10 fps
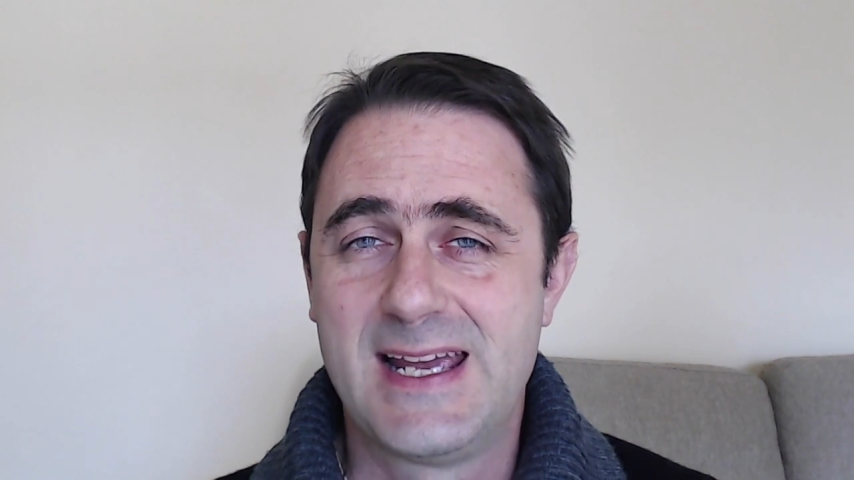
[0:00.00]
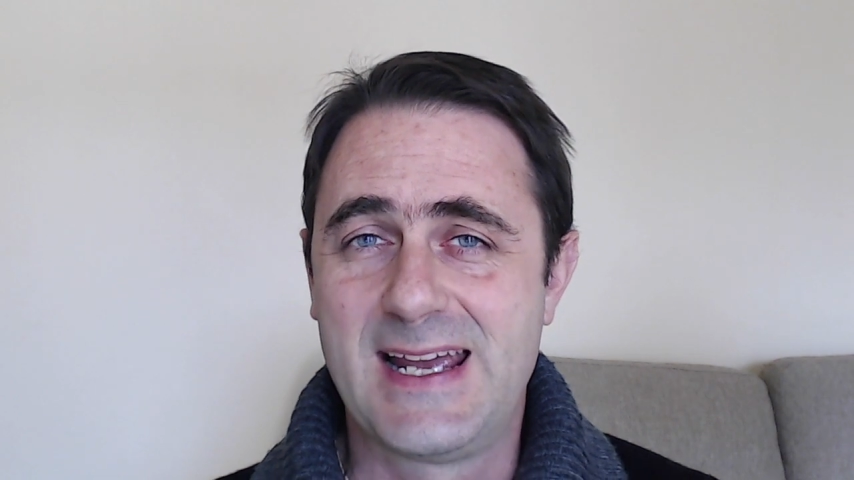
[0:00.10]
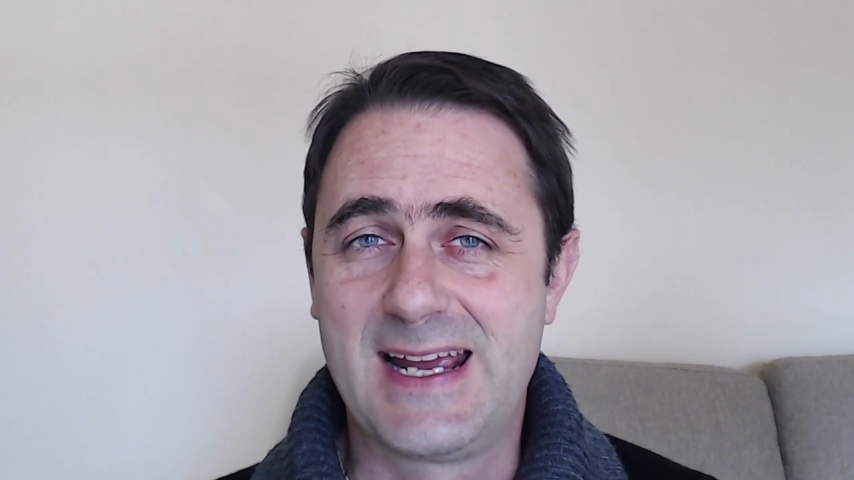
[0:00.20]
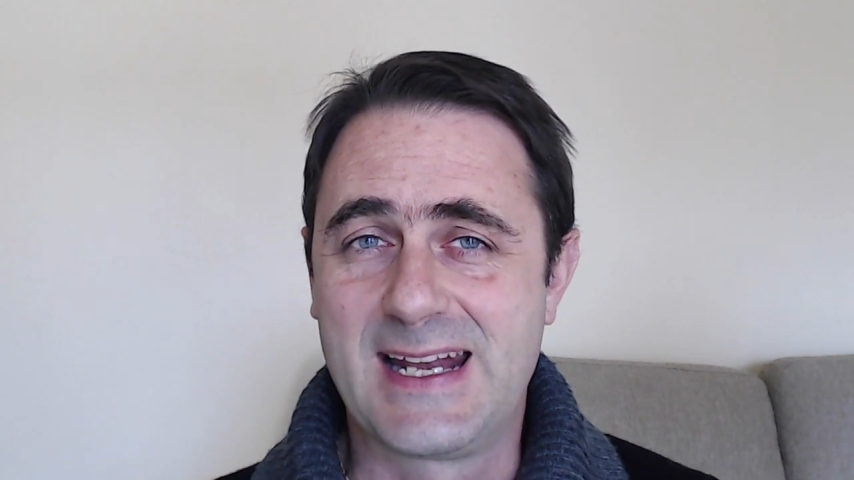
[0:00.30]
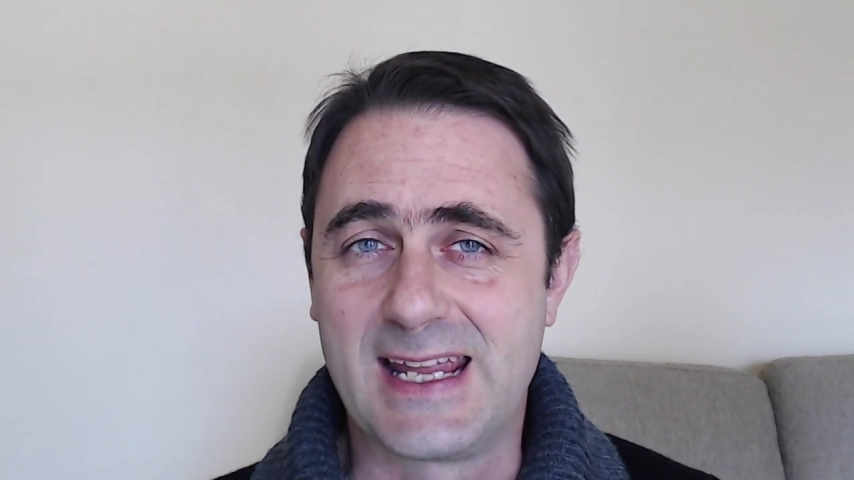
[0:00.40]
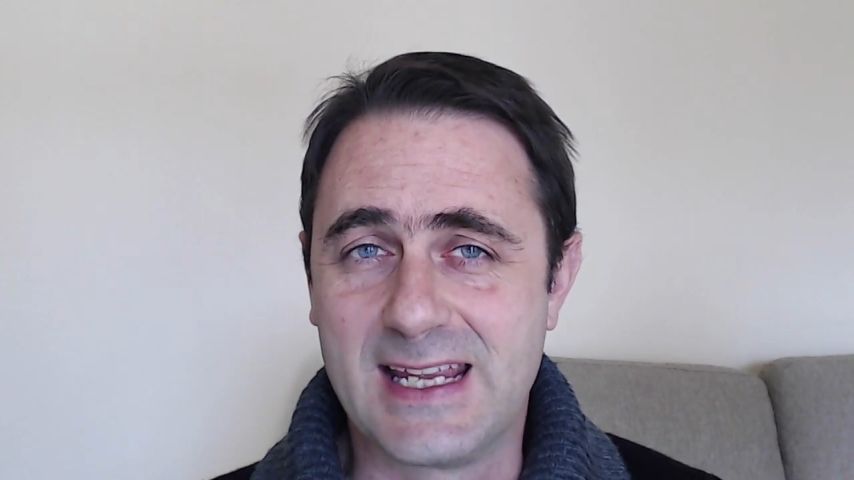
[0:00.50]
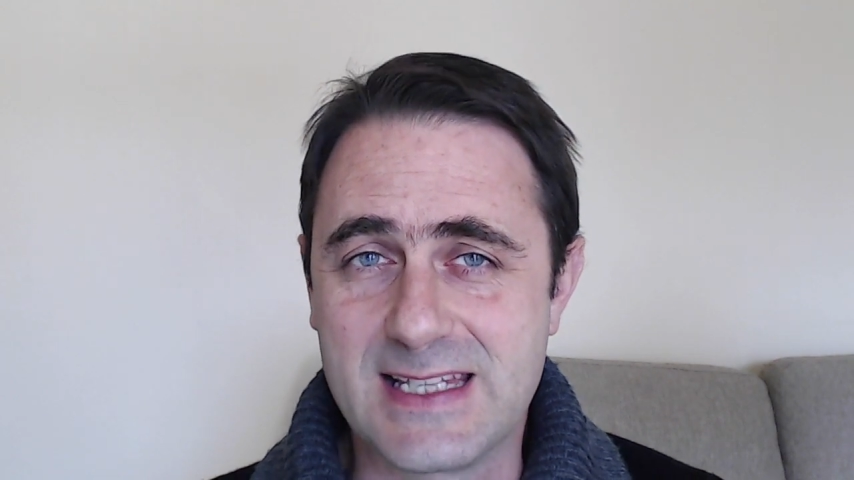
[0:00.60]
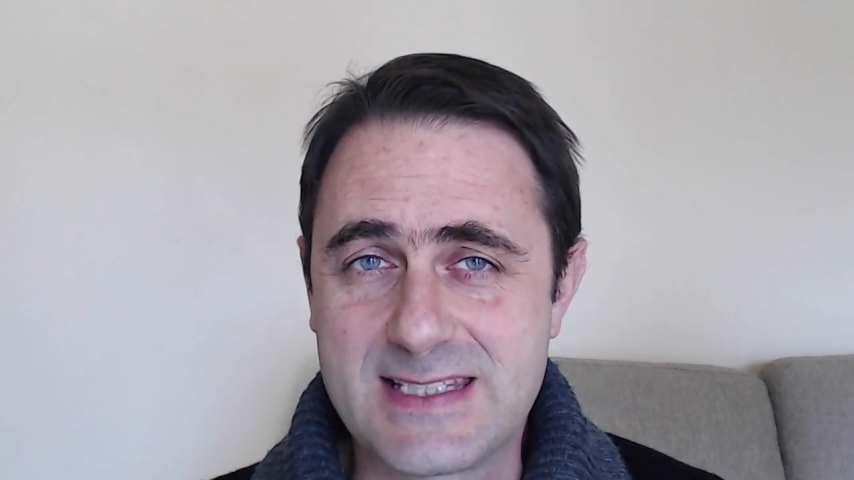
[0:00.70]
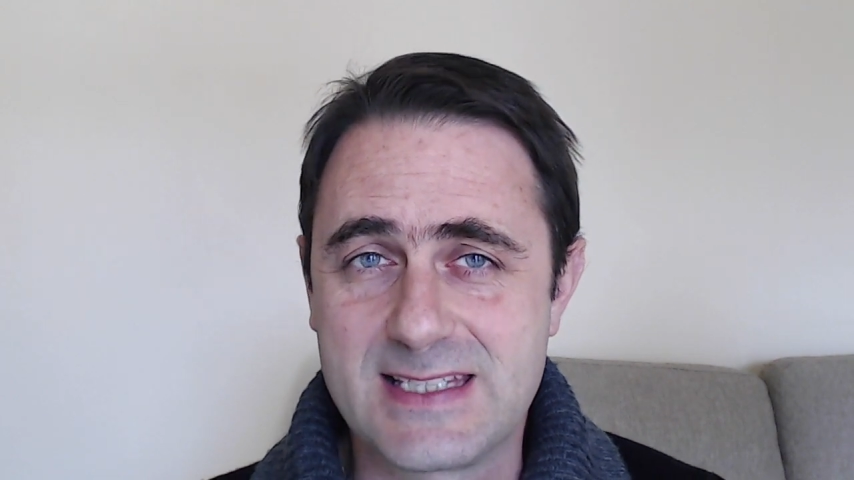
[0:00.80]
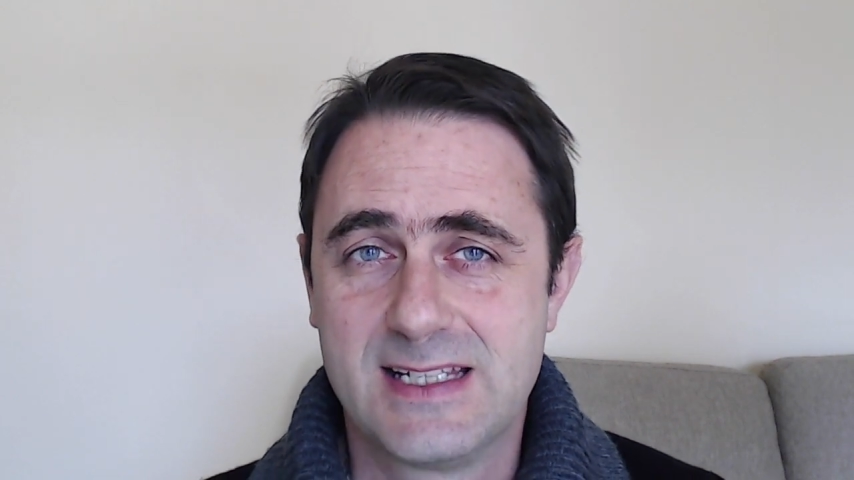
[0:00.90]
and
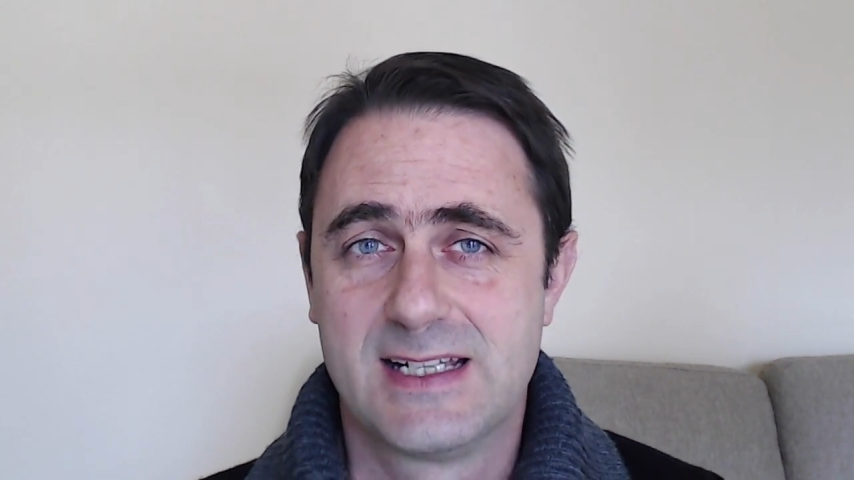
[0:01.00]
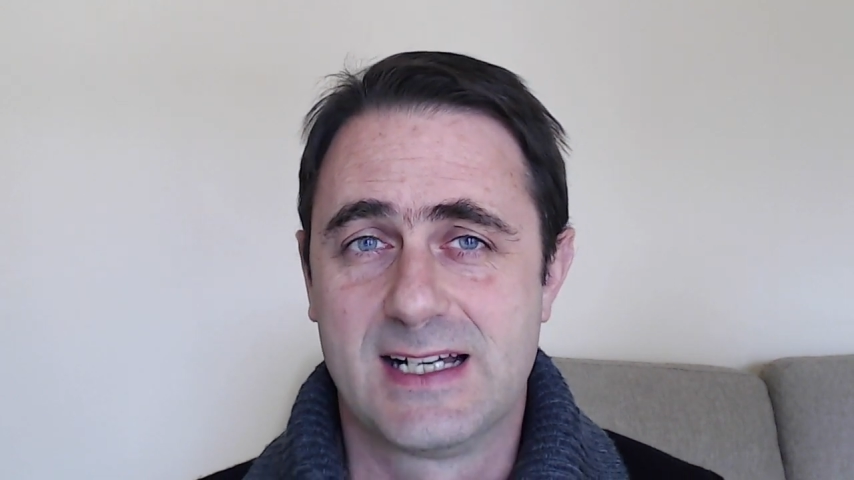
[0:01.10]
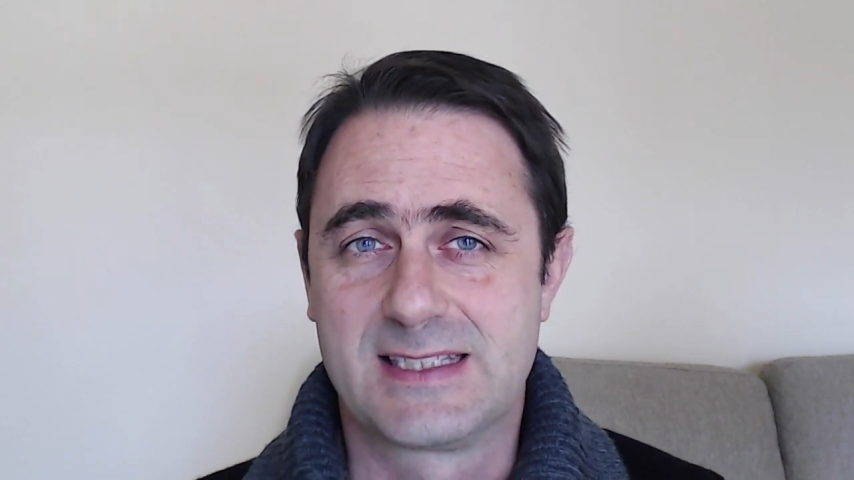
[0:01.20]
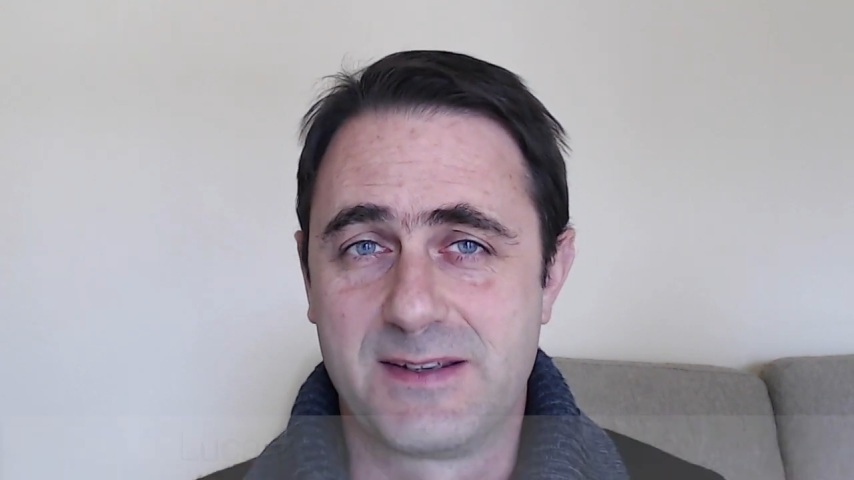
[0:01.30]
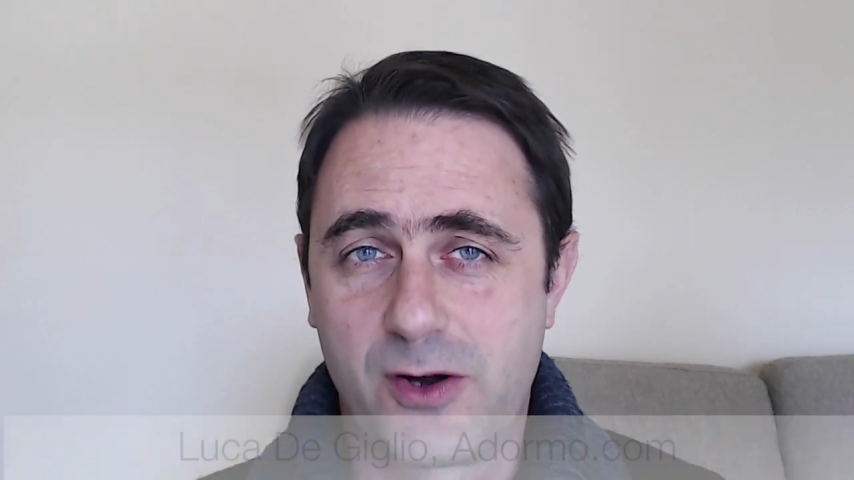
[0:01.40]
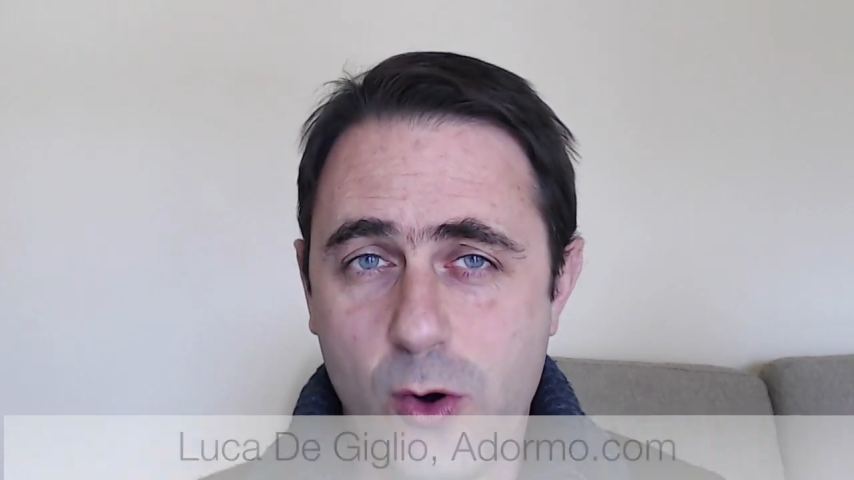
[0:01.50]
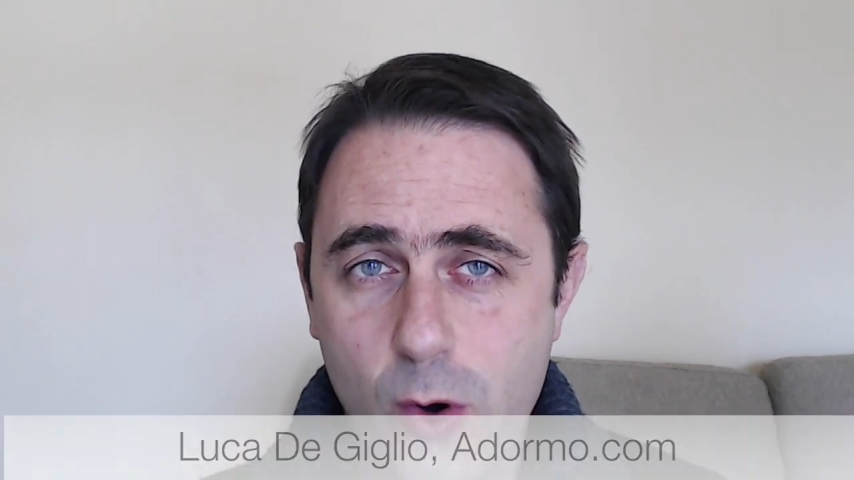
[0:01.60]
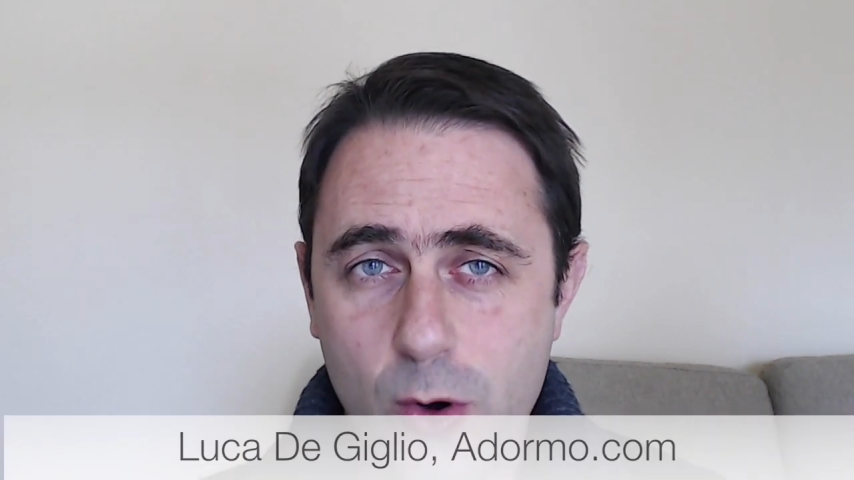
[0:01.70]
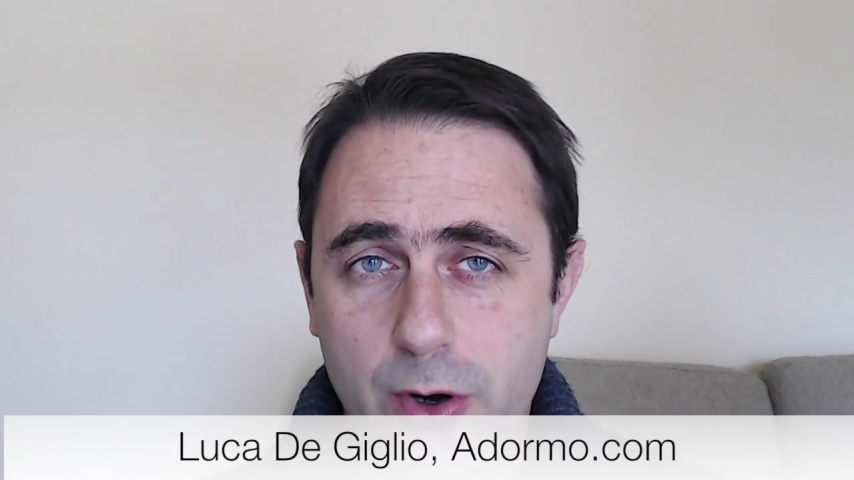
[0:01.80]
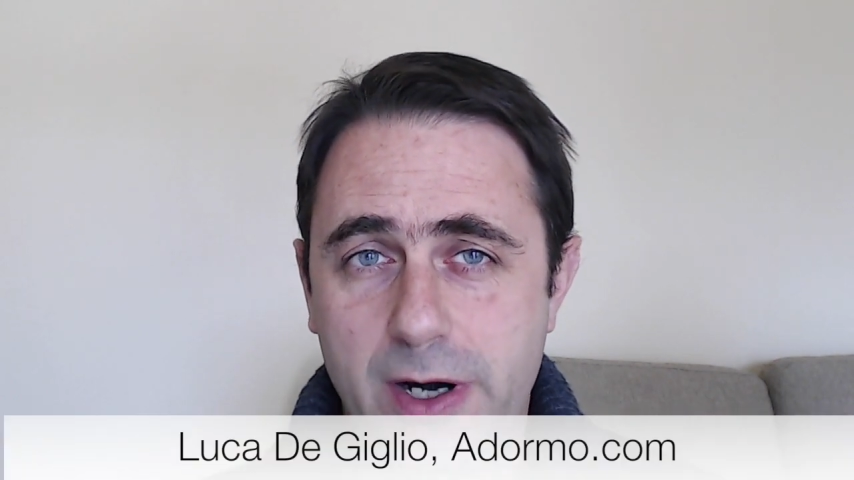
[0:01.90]
it's at the core,